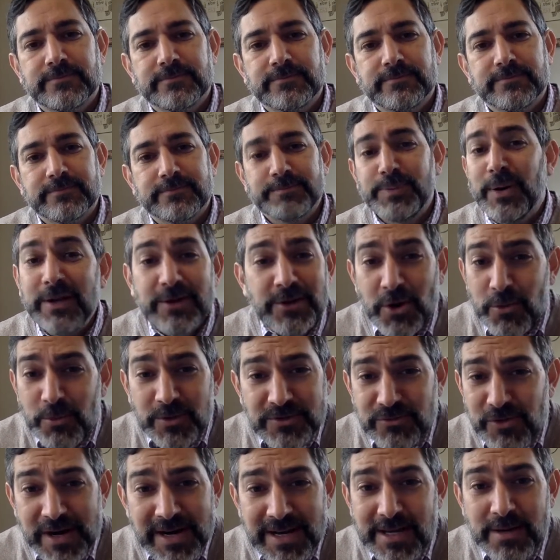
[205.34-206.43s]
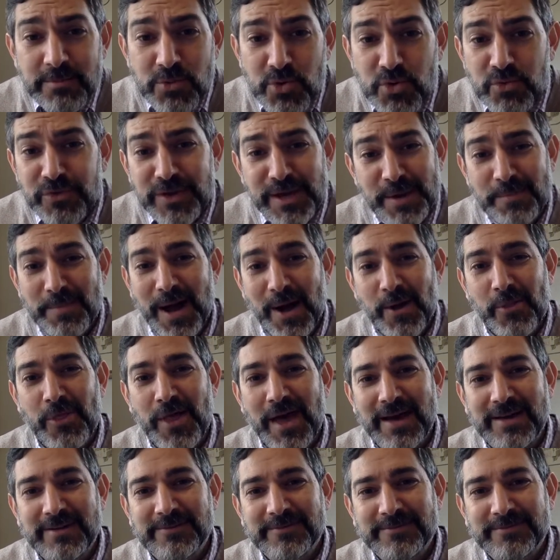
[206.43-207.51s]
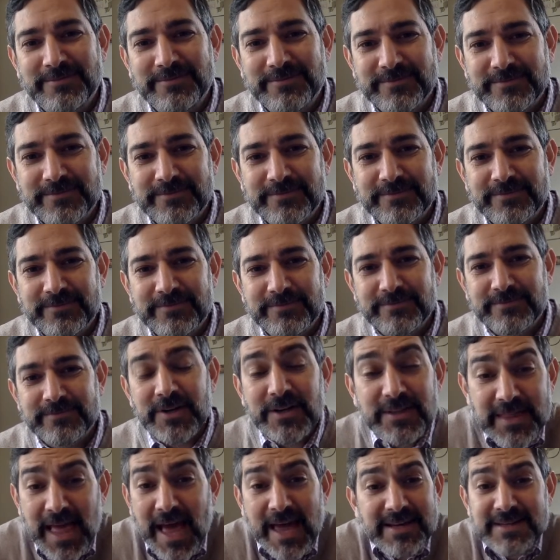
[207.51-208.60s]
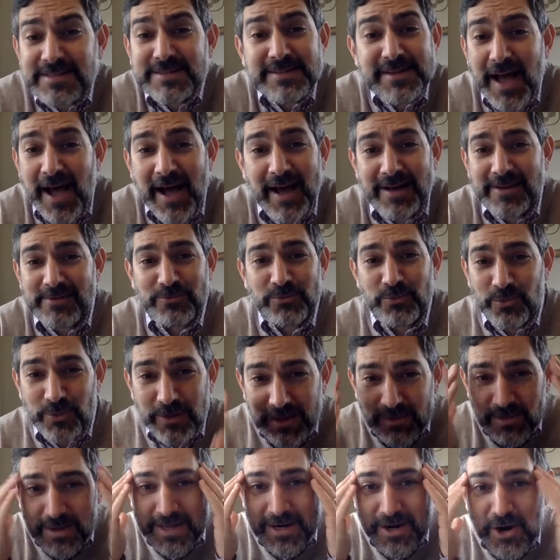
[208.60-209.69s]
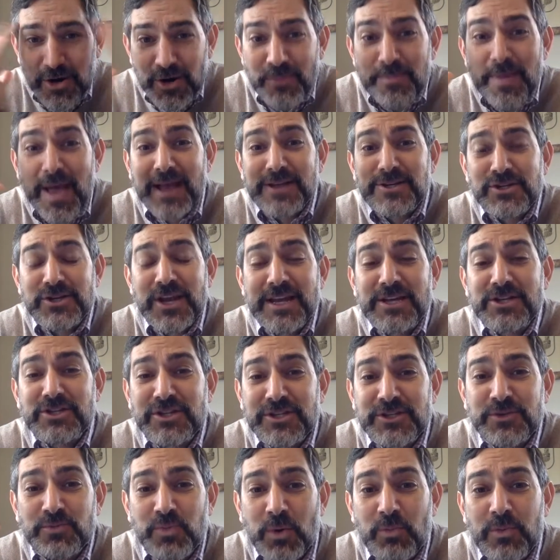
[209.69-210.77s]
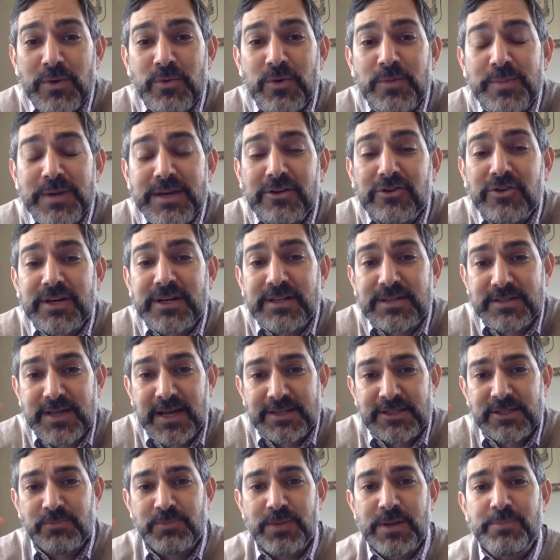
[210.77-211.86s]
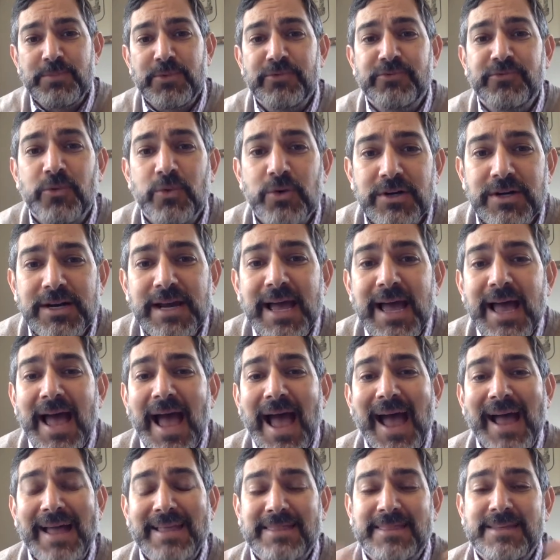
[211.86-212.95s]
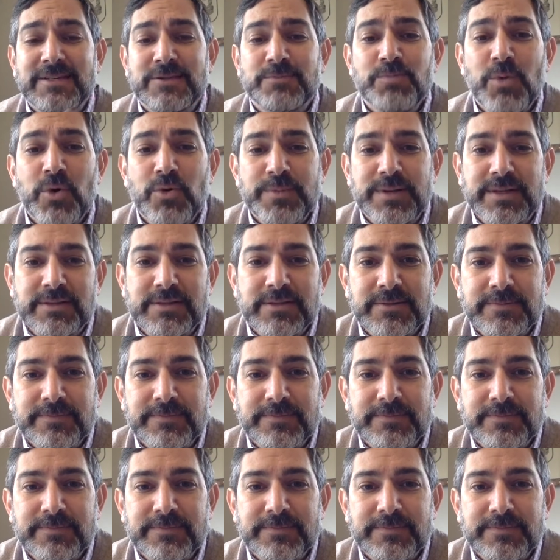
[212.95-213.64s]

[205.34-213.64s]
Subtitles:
But no one's writing a movie about that. Like, that is not in our imaginations what we would be criticizing people for at this moment.